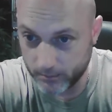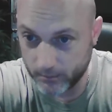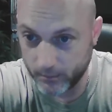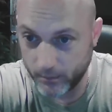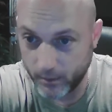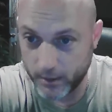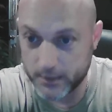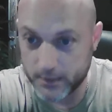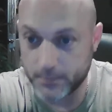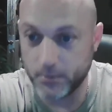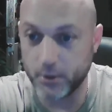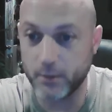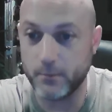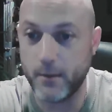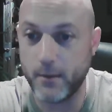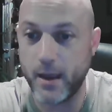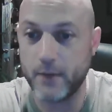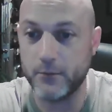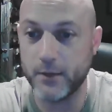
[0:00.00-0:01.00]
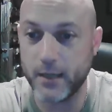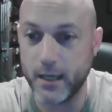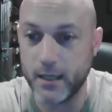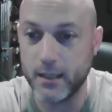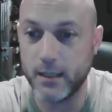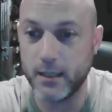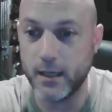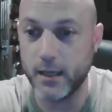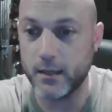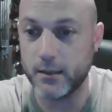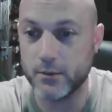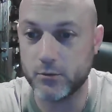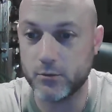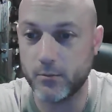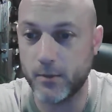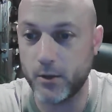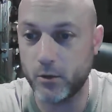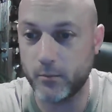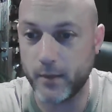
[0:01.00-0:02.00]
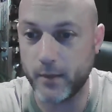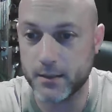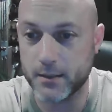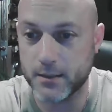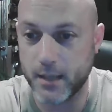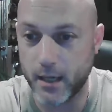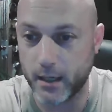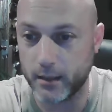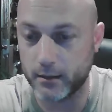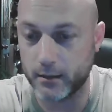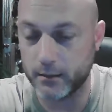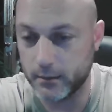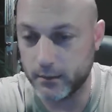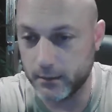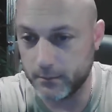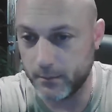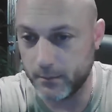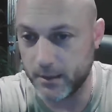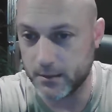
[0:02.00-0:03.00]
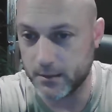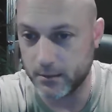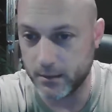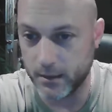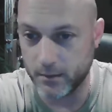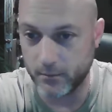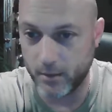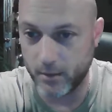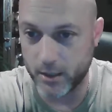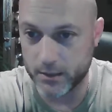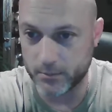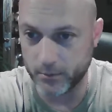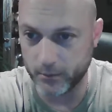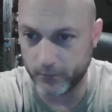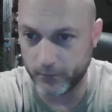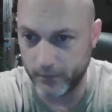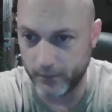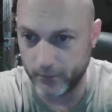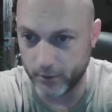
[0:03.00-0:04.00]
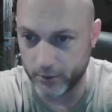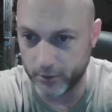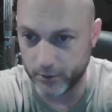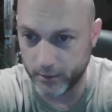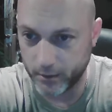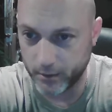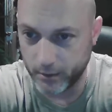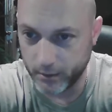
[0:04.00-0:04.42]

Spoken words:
Mossberg Maverick 88. That's what my old man's got. Basically the Mossberg 500.